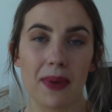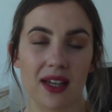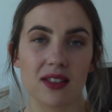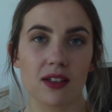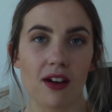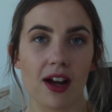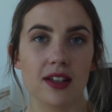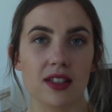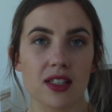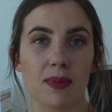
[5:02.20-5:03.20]
big
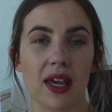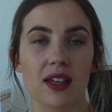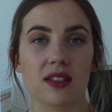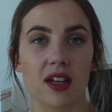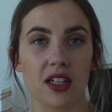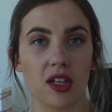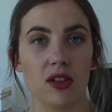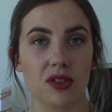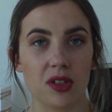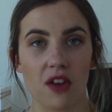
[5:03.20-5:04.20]
psoriasis bits, I
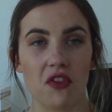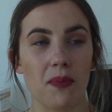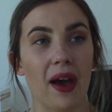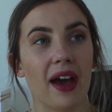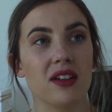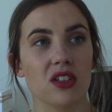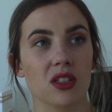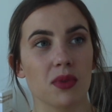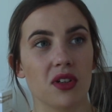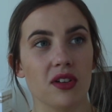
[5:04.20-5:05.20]
use Dovabet
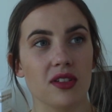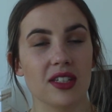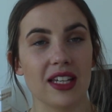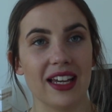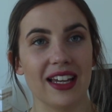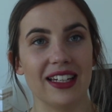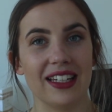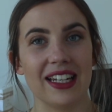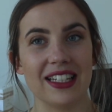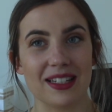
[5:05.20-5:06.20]
just because it
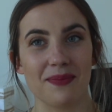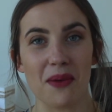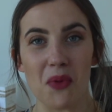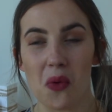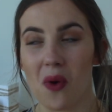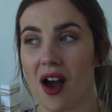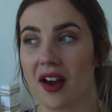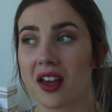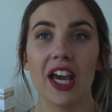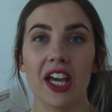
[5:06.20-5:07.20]
needs a bit more
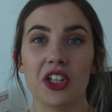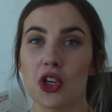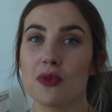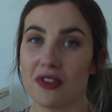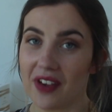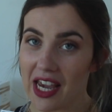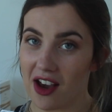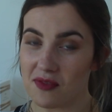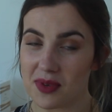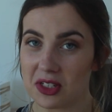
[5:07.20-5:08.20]
work. Eumovate
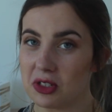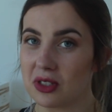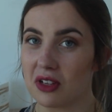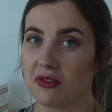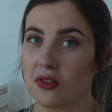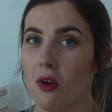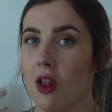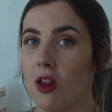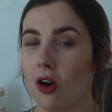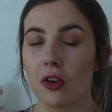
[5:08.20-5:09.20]
I've been using for a
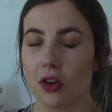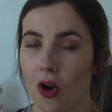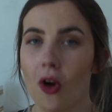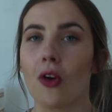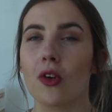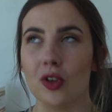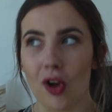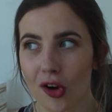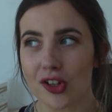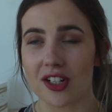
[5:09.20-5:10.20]

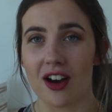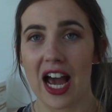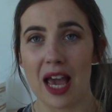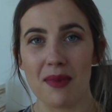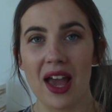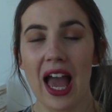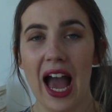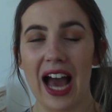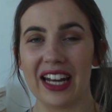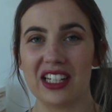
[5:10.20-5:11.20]
long time,
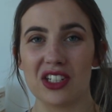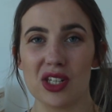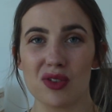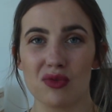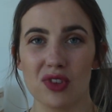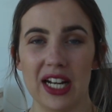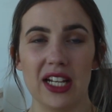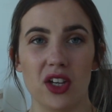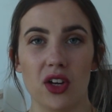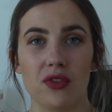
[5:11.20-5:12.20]
and it's just
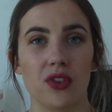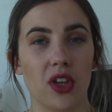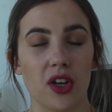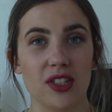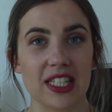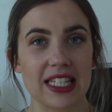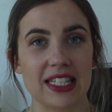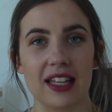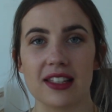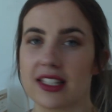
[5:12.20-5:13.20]
really good for those
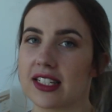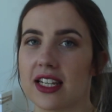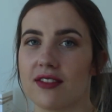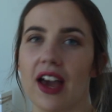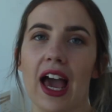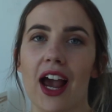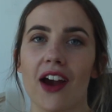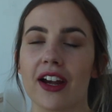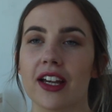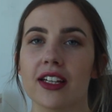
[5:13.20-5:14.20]
sensitive
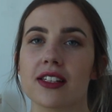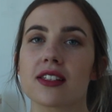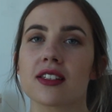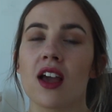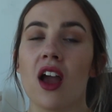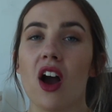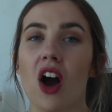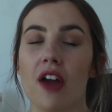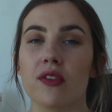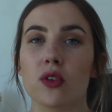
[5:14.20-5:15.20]
areas.
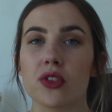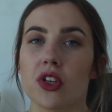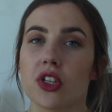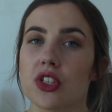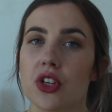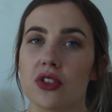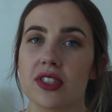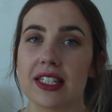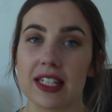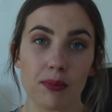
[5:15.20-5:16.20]
I've also
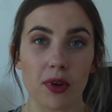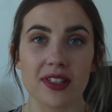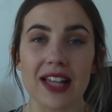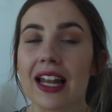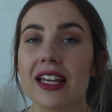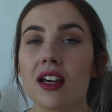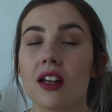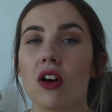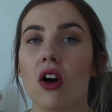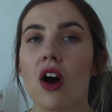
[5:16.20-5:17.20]
used Diprosalic
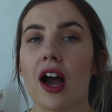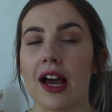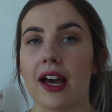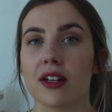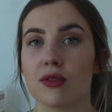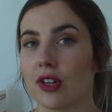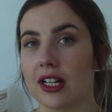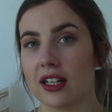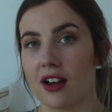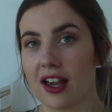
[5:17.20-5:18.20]
a lot and
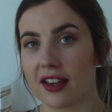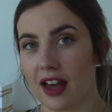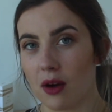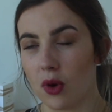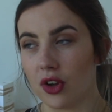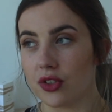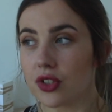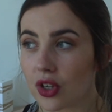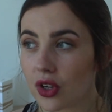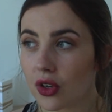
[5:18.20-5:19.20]
really like that one
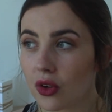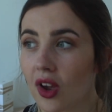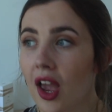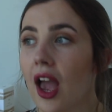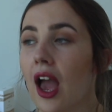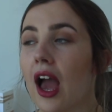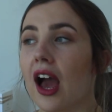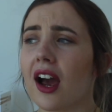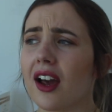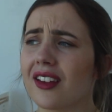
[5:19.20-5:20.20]
too.
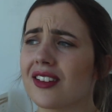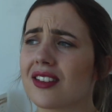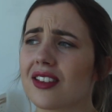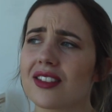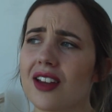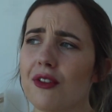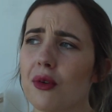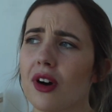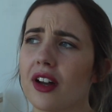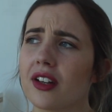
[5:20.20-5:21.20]
And there's another
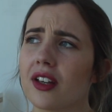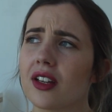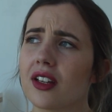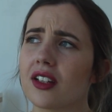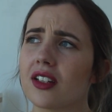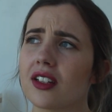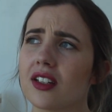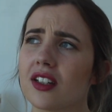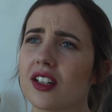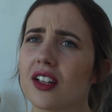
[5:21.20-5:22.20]
one.
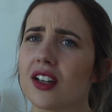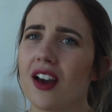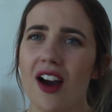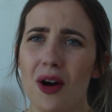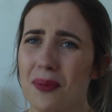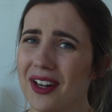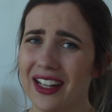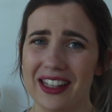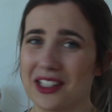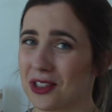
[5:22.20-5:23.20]
I'll put
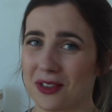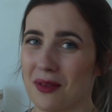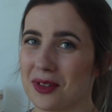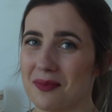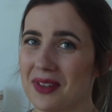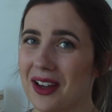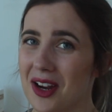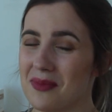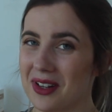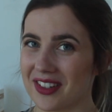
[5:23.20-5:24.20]
it in the description
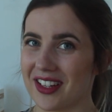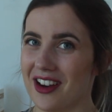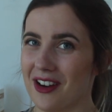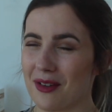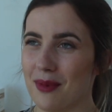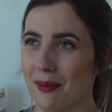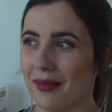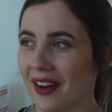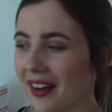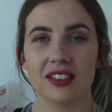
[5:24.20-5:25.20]
below because I can't
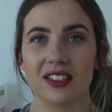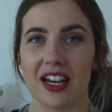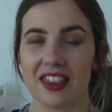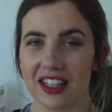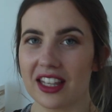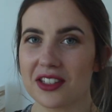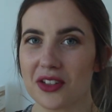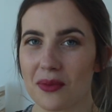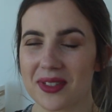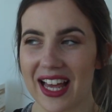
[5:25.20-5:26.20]
remember. I think they
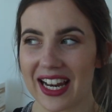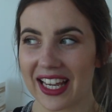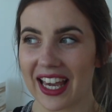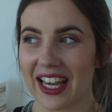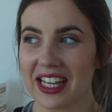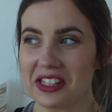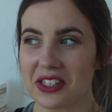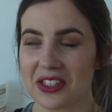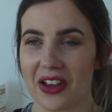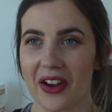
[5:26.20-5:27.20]
stopped selling it,
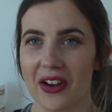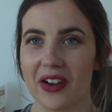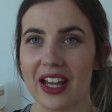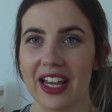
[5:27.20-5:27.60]
so